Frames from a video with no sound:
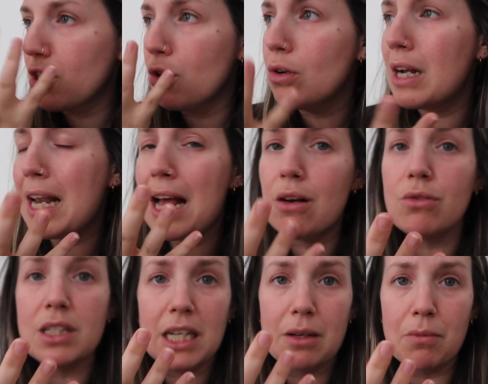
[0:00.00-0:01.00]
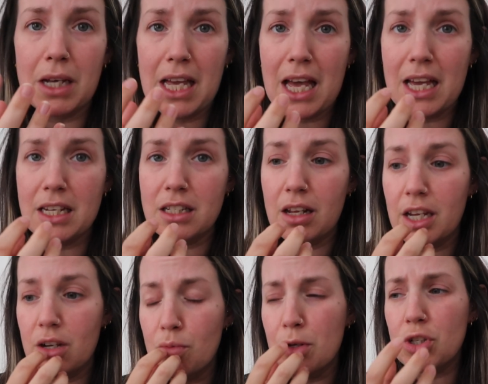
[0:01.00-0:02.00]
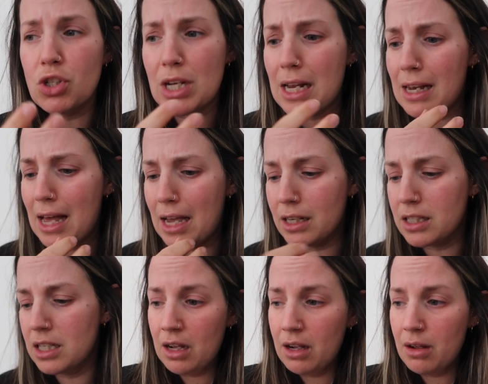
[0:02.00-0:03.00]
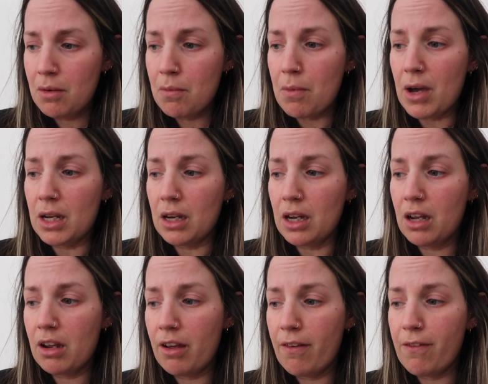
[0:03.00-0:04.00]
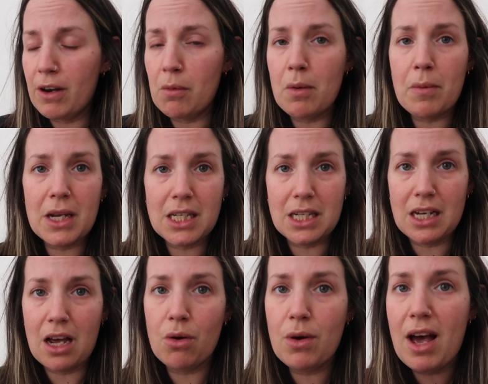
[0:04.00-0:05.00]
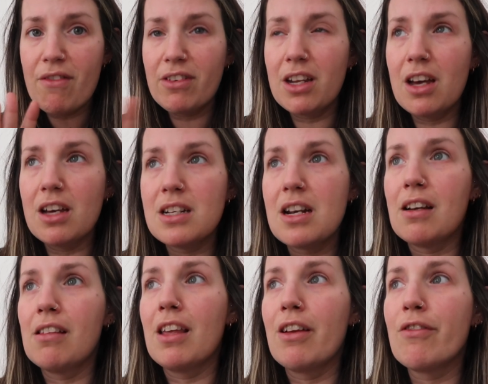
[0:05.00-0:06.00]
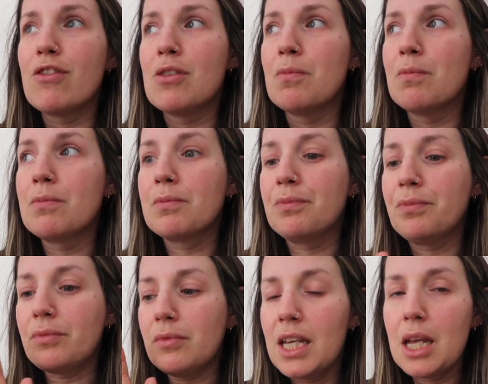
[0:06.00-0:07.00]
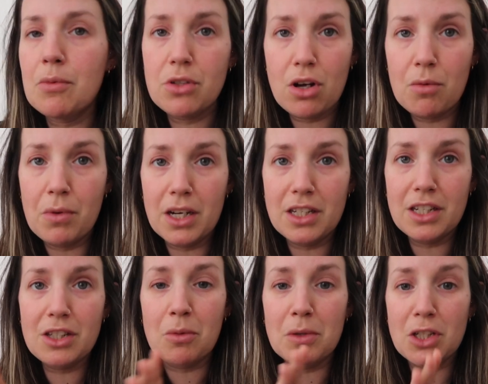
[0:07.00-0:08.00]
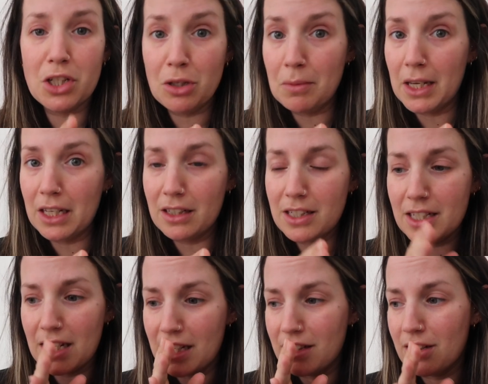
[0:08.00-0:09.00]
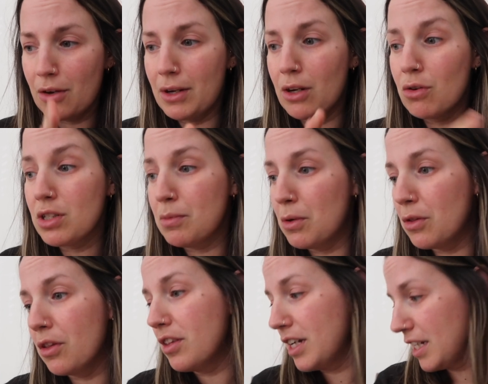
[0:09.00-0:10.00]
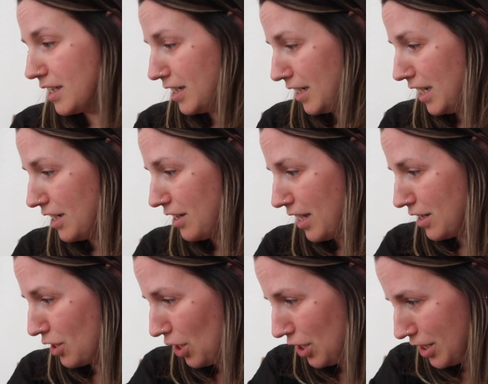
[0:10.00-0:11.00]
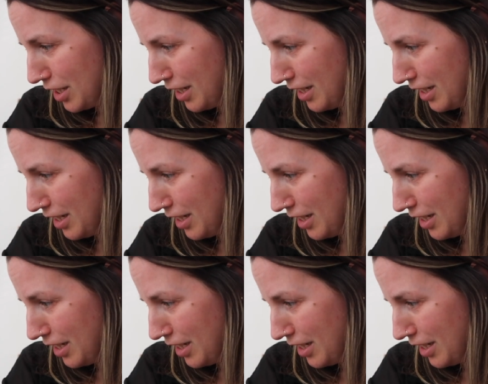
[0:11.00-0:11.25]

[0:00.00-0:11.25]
so cloudy in my head, like almost jet lagged. But I feel a bit better now. Haven't heard anything from Gabe's childminder, so I'm assuming today's going a lot smoother than yesterday, so that's good.